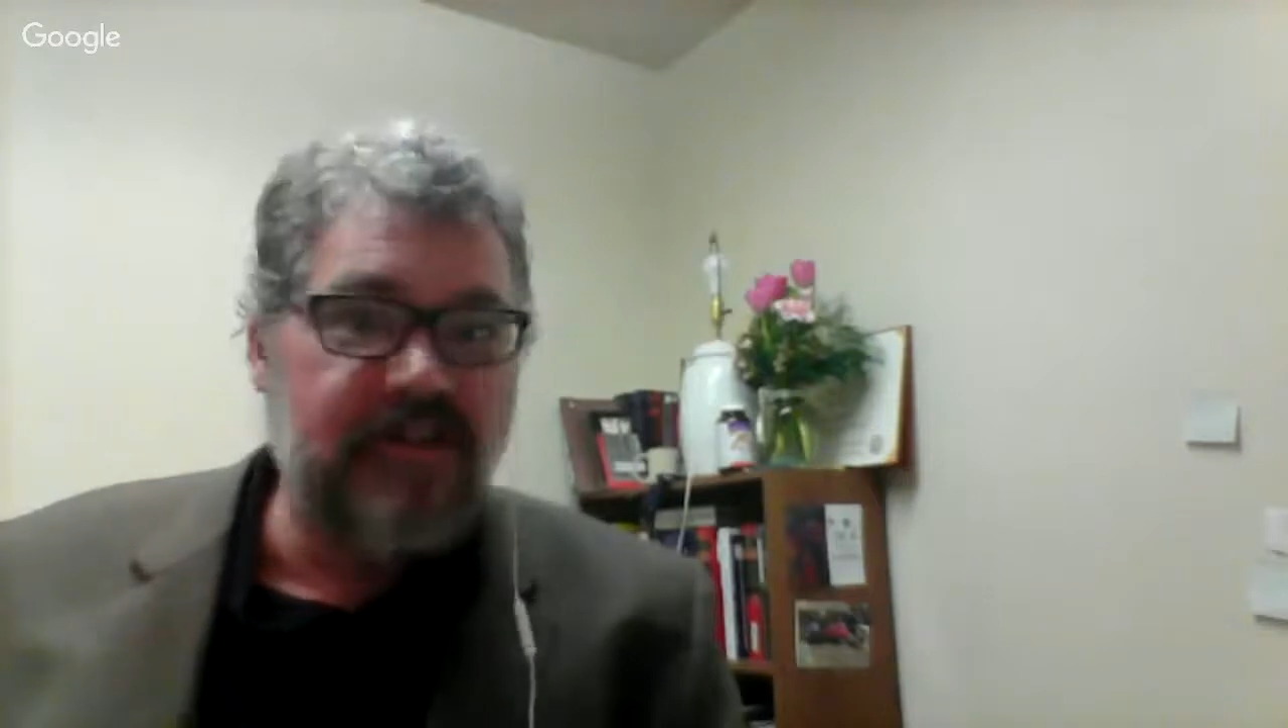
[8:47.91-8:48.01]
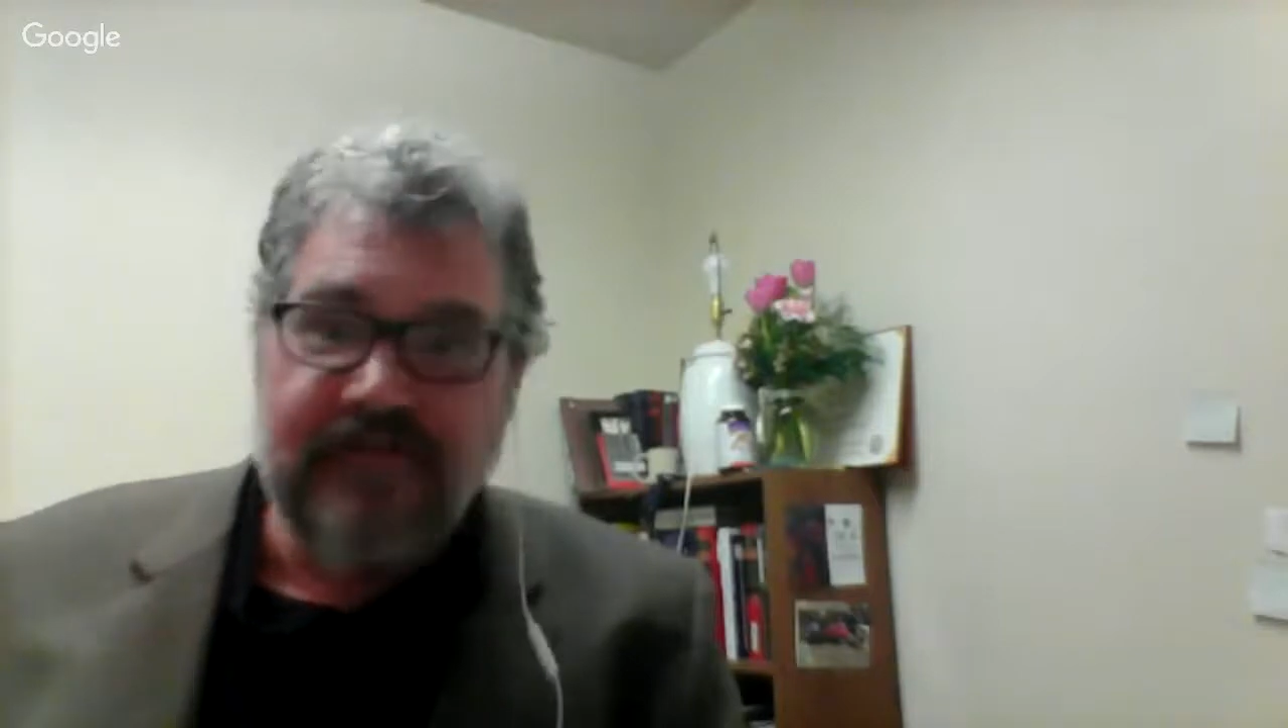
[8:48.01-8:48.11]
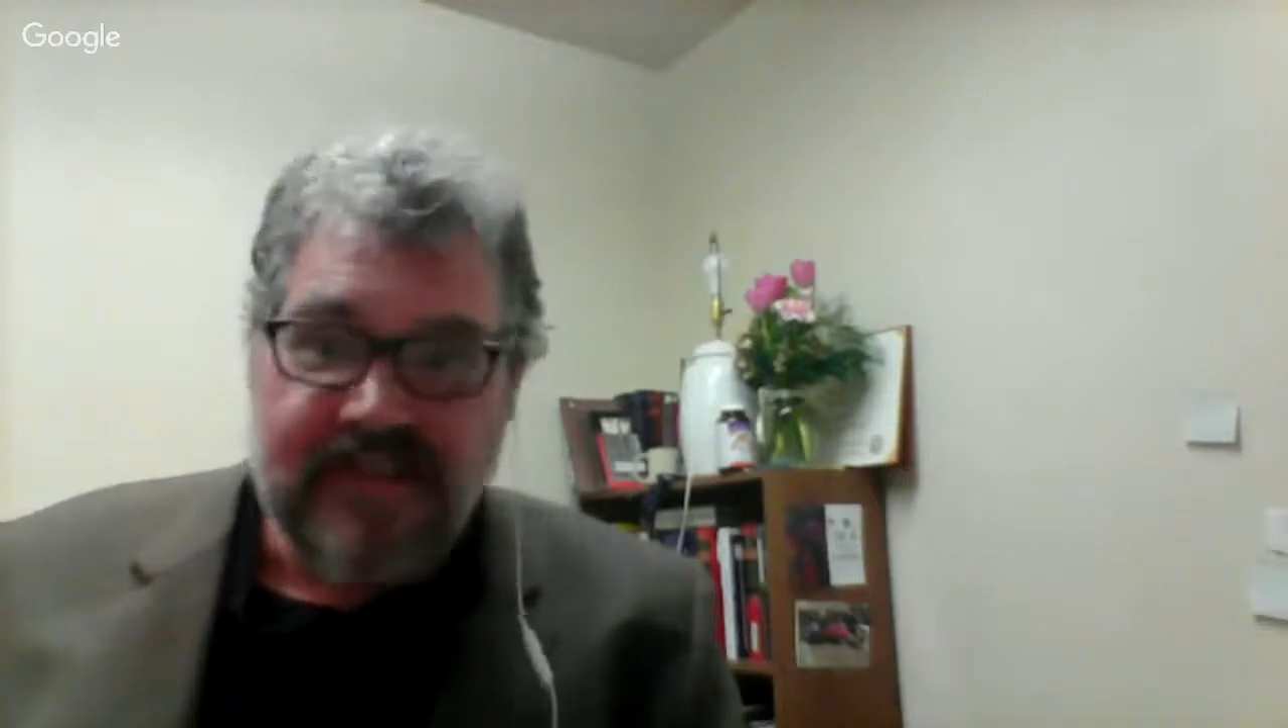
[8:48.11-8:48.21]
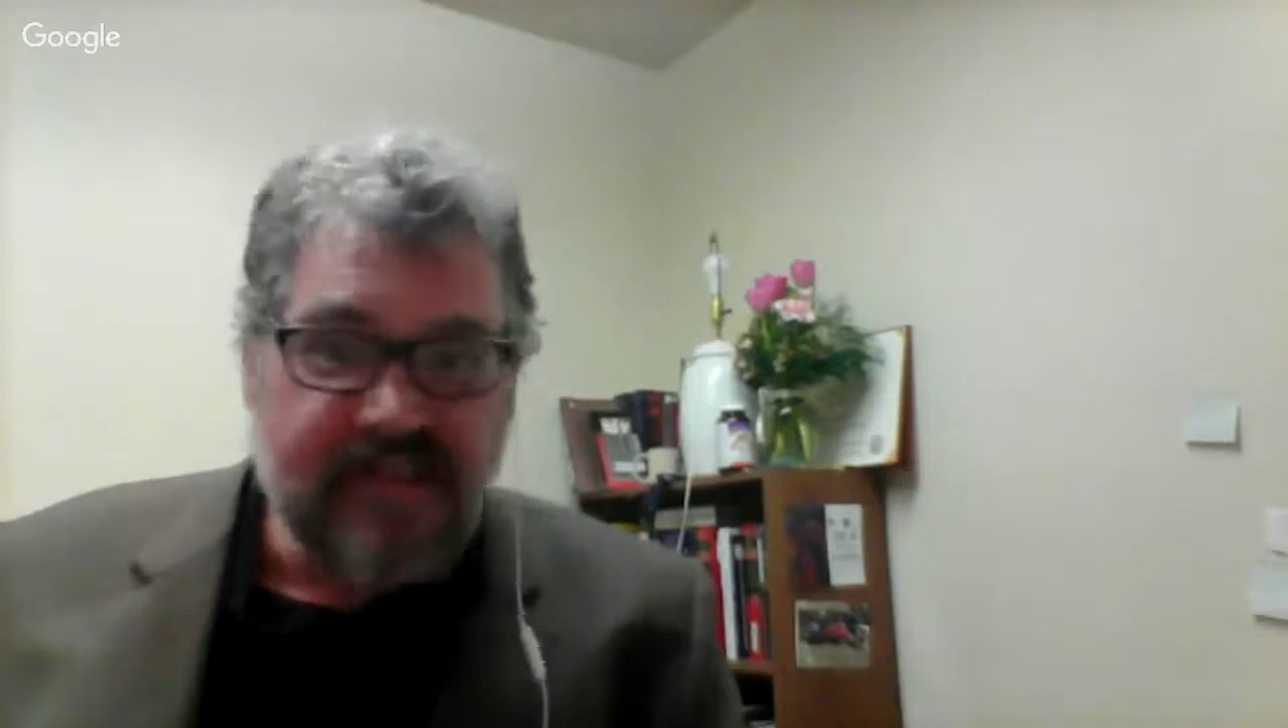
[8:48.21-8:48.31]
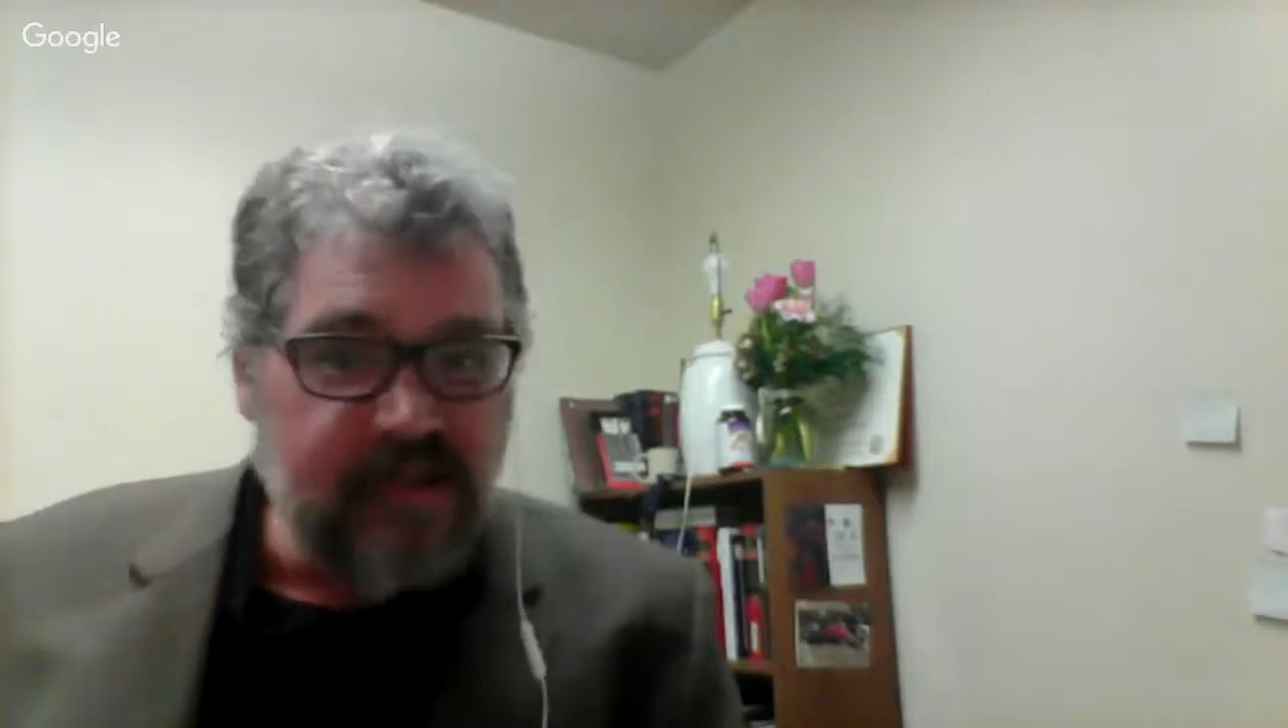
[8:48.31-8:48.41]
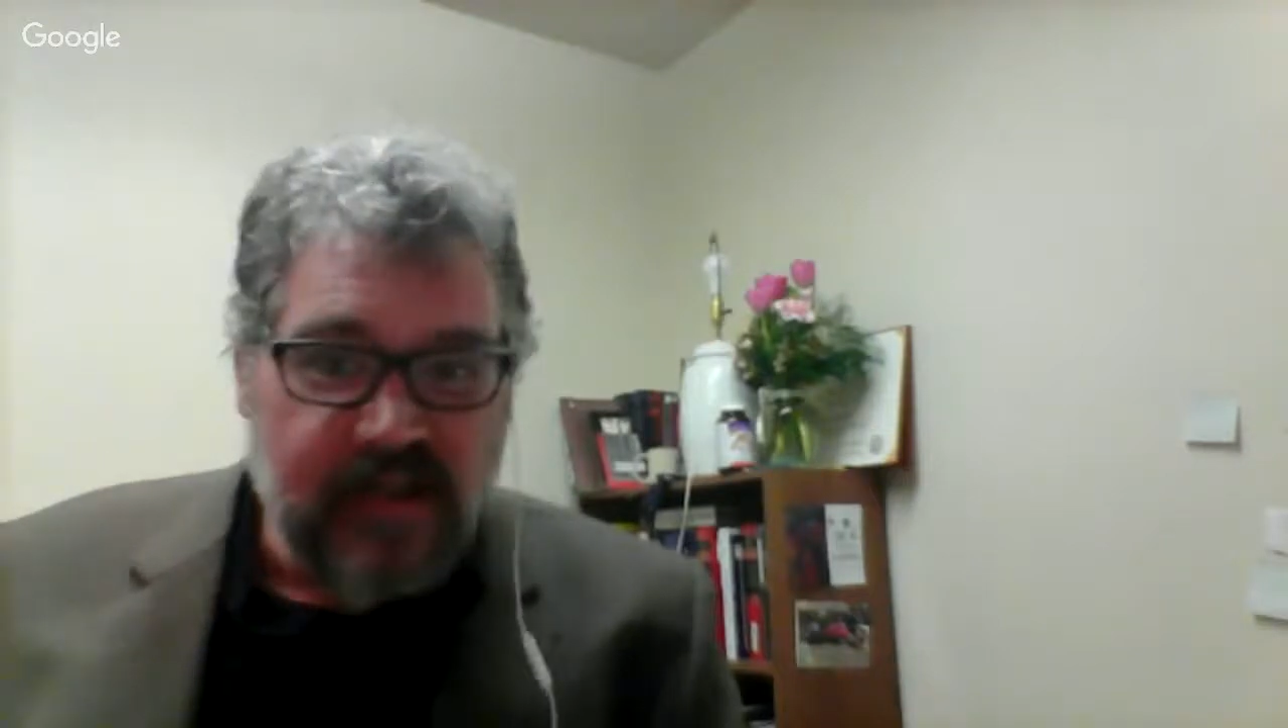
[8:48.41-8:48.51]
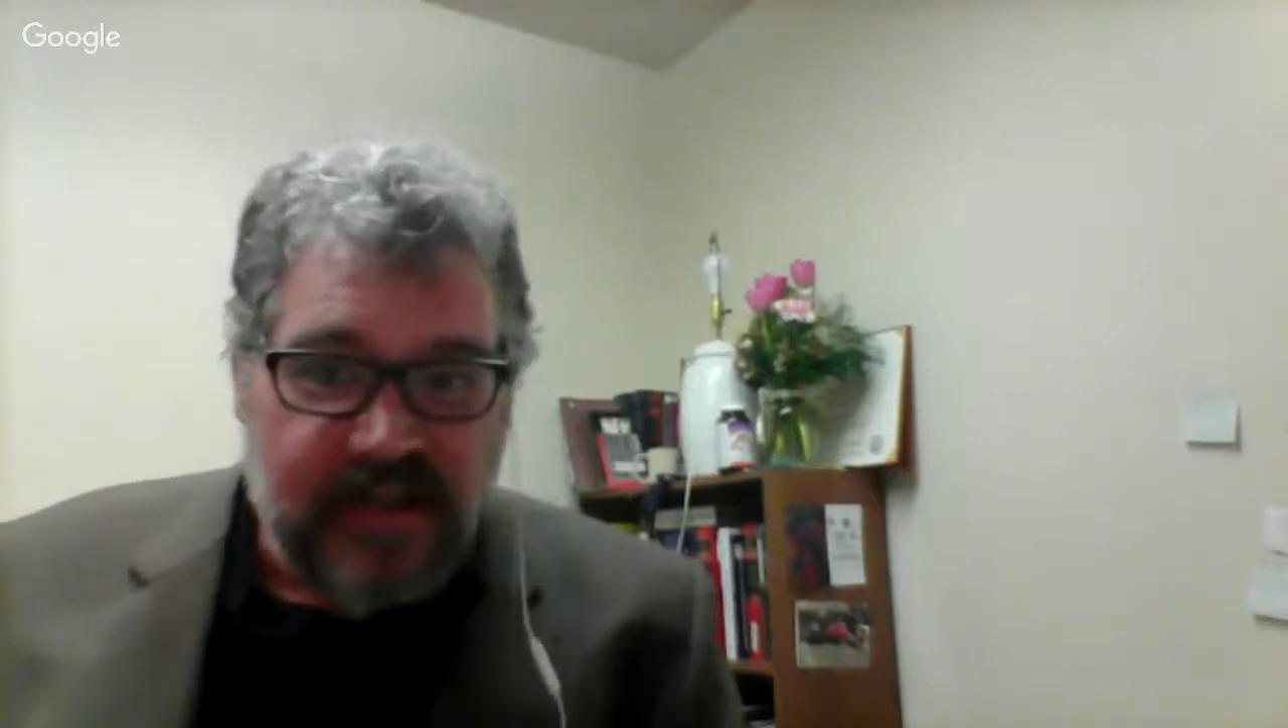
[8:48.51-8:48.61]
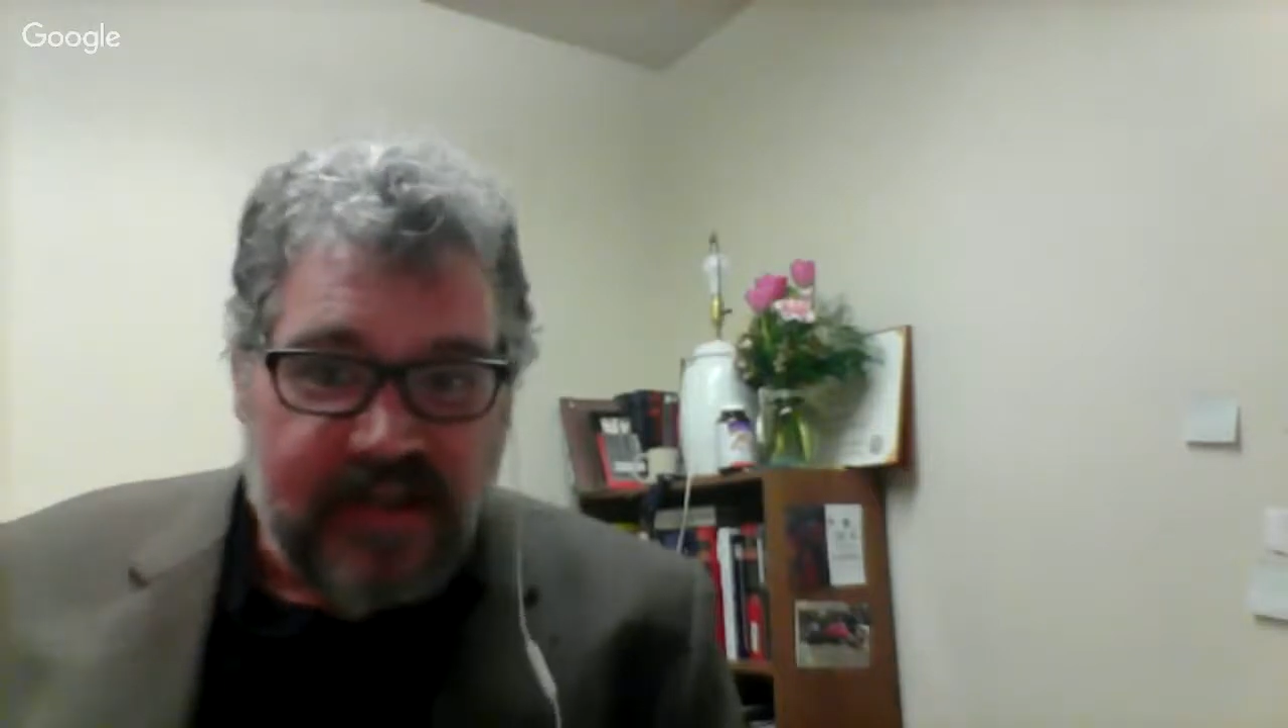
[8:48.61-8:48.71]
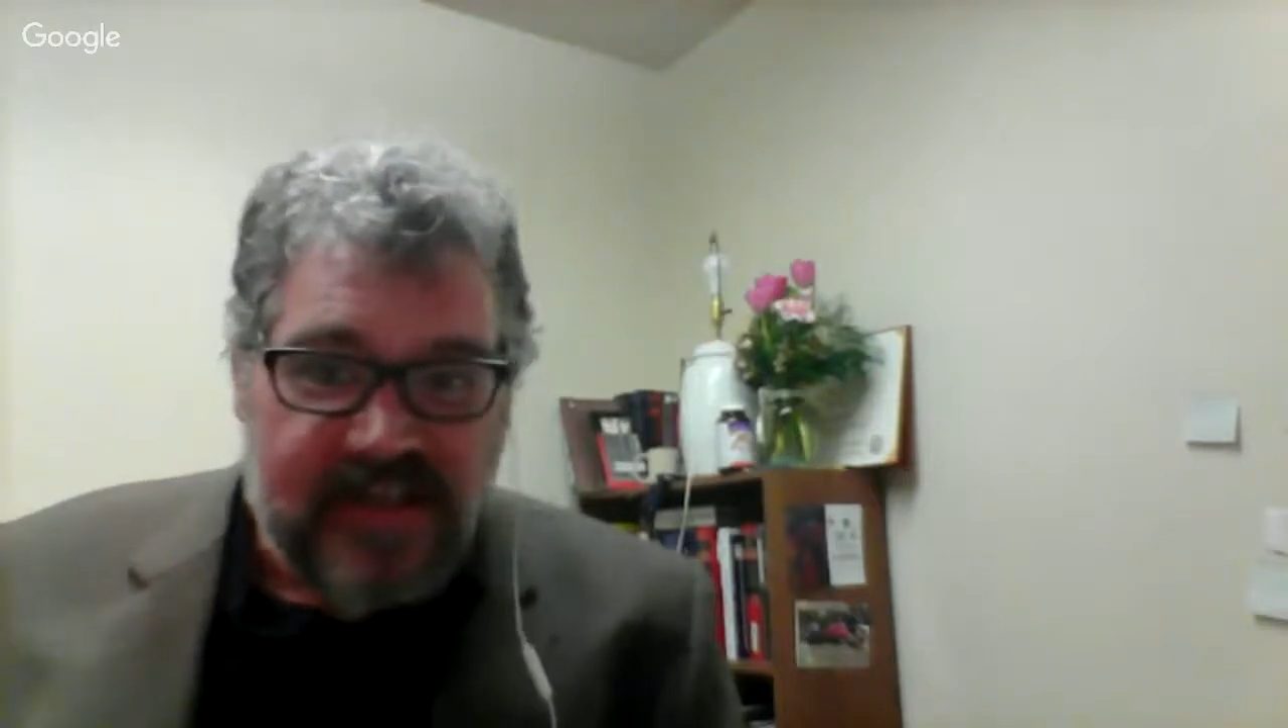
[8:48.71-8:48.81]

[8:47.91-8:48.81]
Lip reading: a feasibility